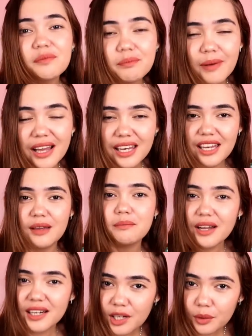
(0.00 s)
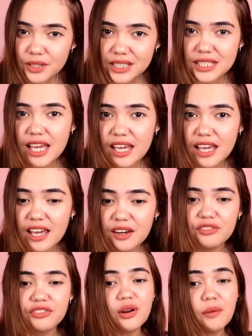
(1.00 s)
Money. Money that was
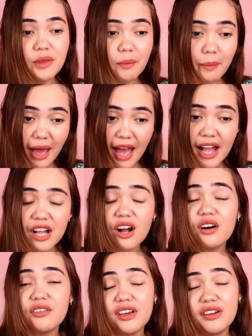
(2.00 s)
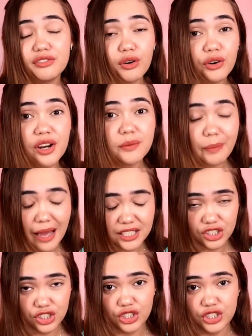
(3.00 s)
taken from the bag of a foreign
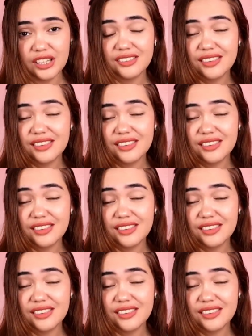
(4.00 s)
passenger, the